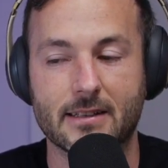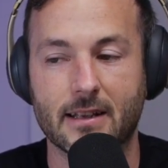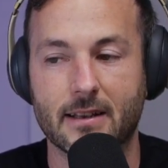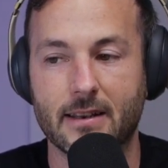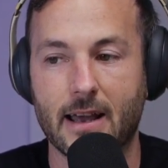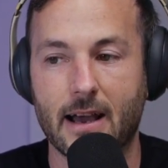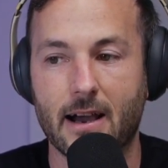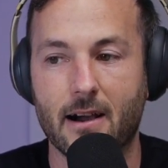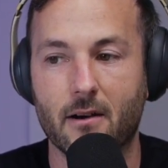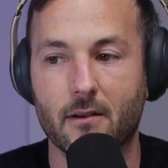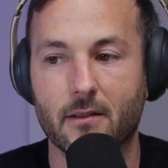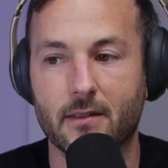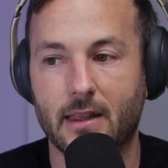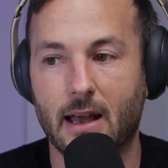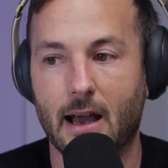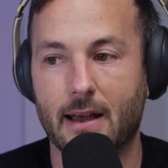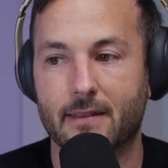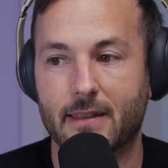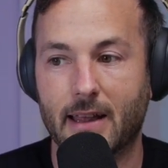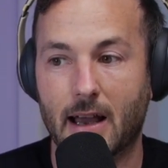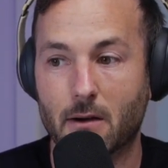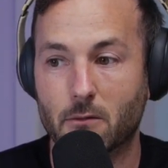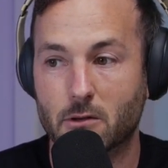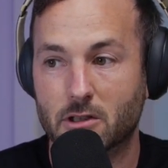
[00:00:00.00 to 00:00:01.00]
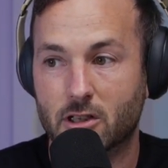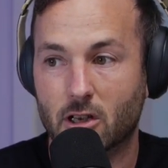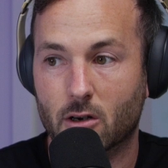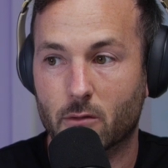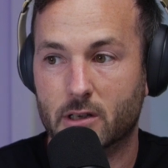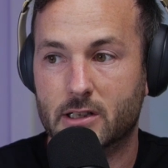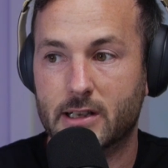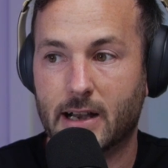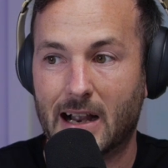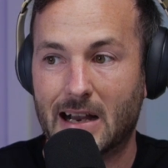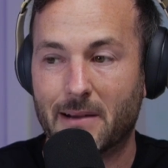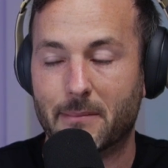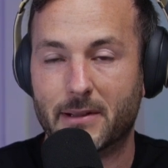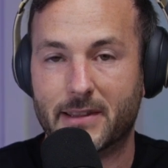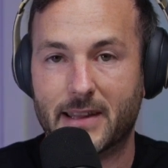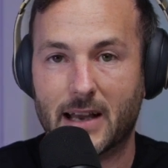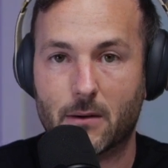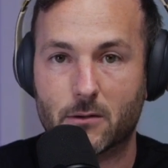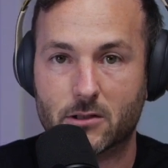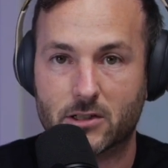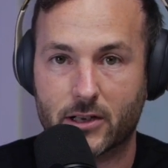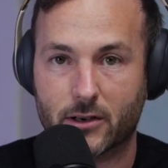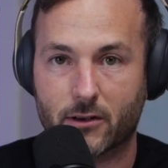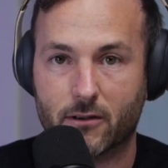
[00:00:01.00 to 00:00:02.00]
And now that was their retirement. That
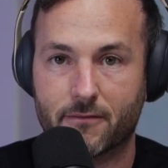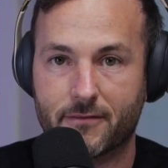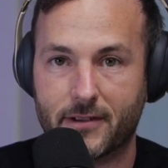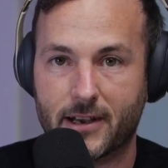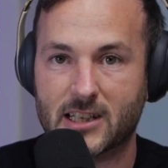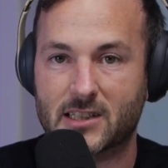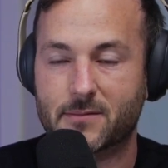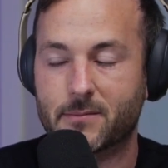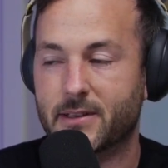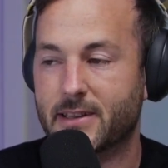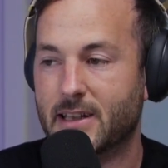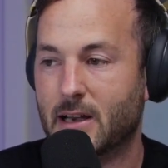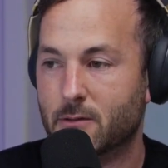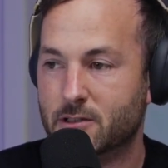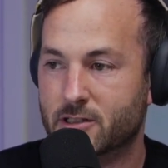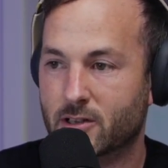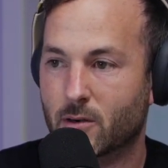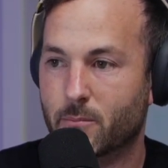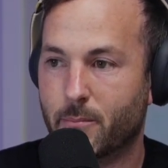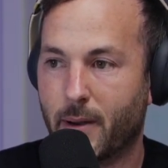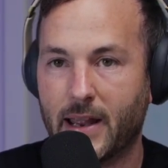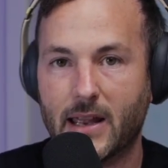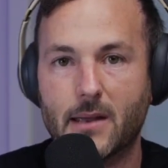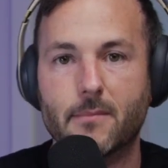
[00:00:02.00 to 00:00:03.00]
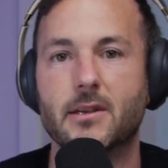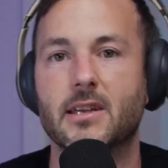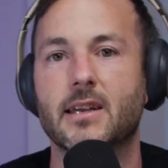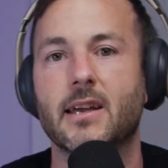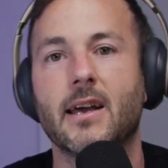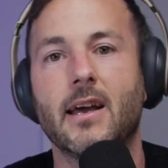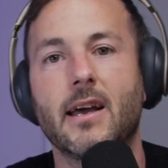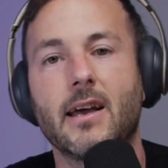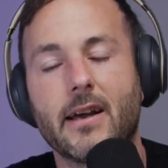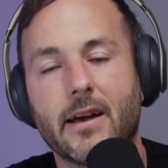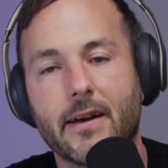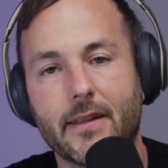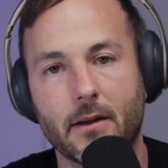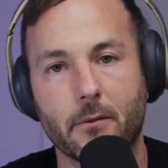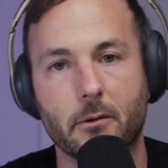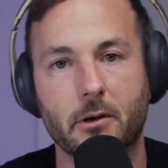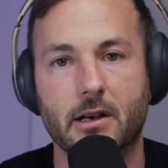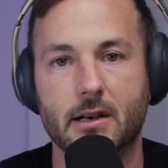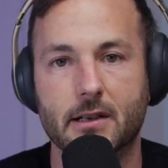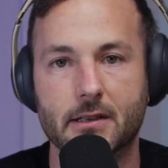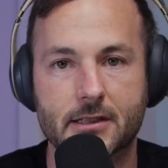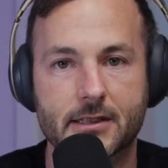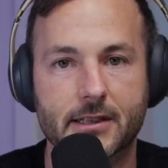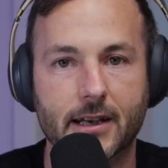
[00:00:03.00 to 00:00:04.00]
was their investment. That was their baby. And they were going
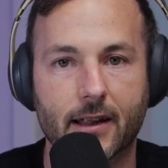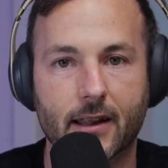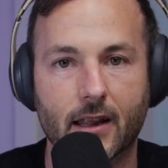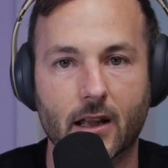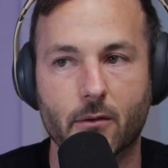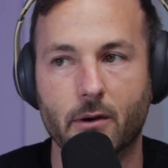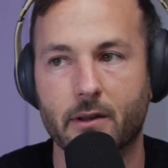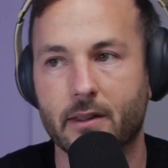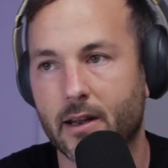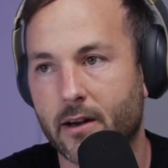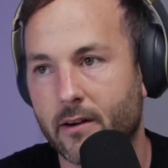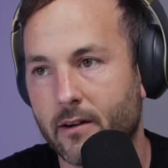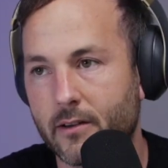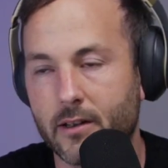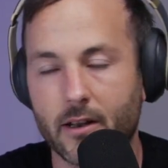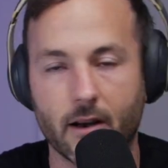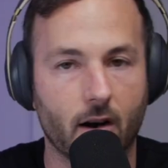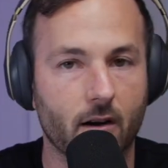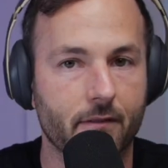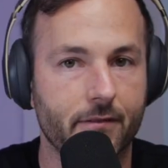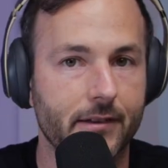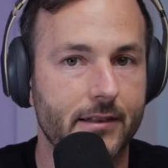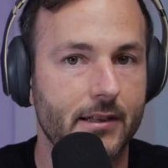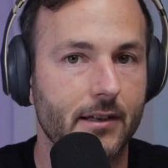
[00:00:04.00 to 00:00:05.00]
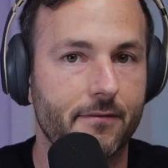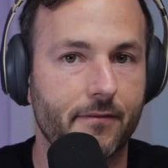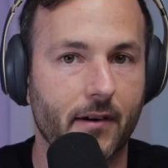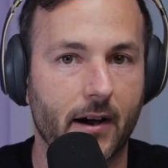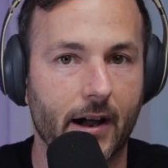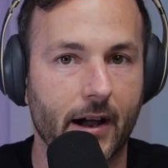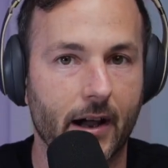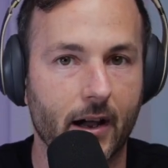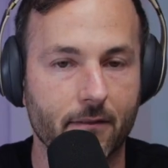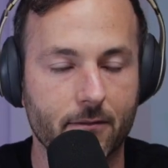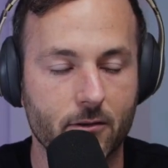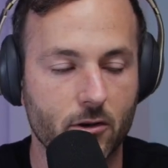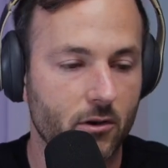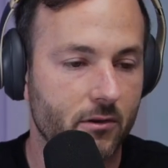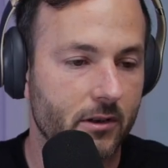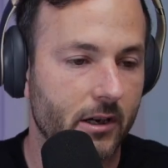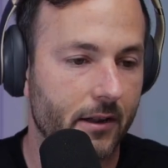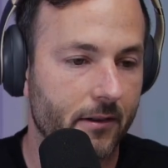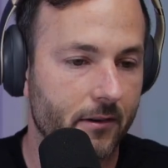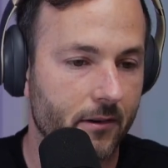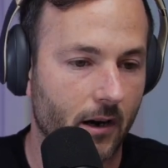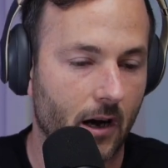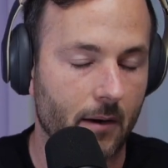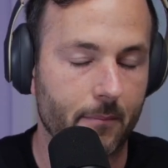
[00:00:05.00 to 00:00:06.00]
to sell it when they're, 55 to
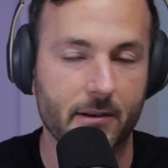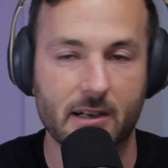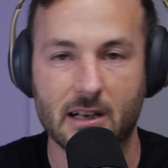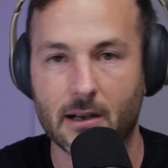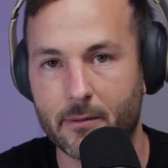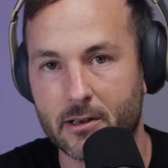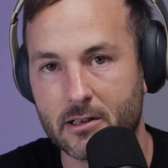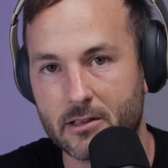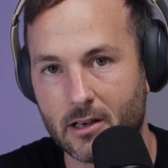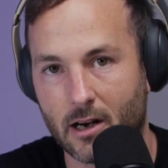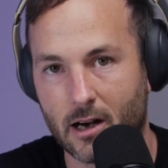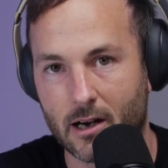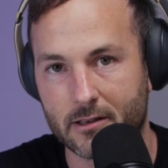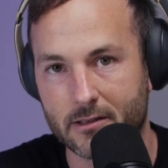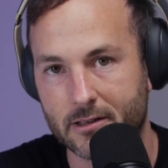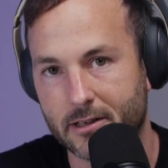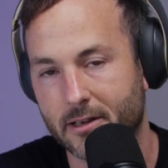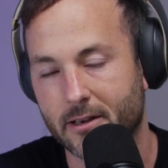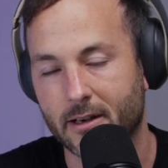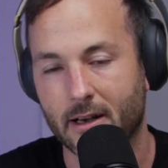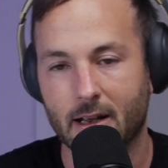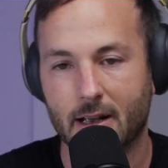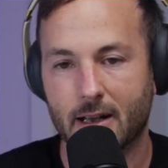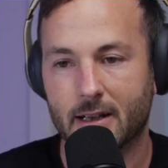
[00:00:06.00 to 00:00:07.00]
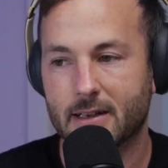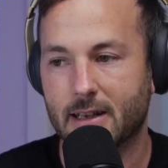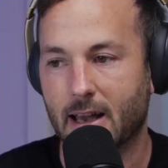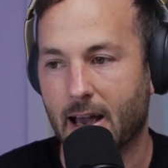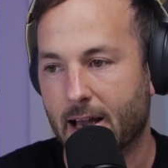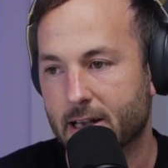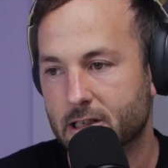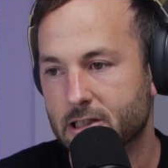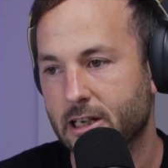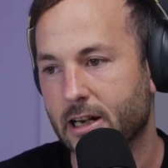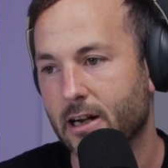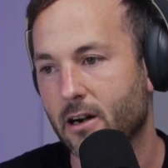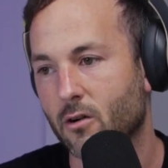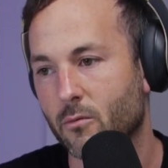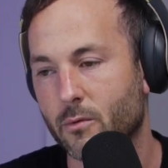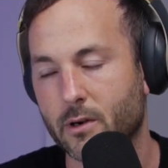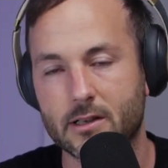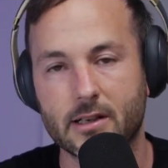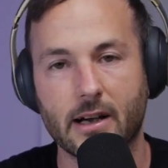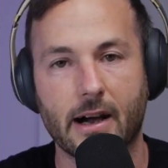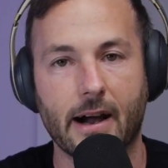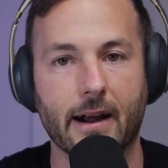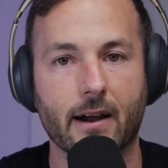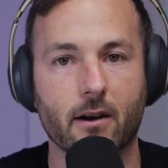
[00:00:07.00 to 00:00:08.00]
another up and coming doctor, cash out,
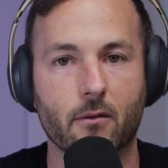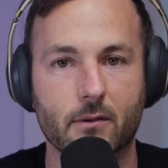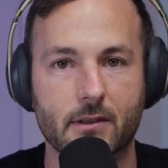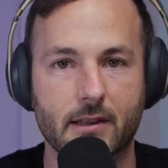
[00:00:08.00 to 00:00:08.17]
retire.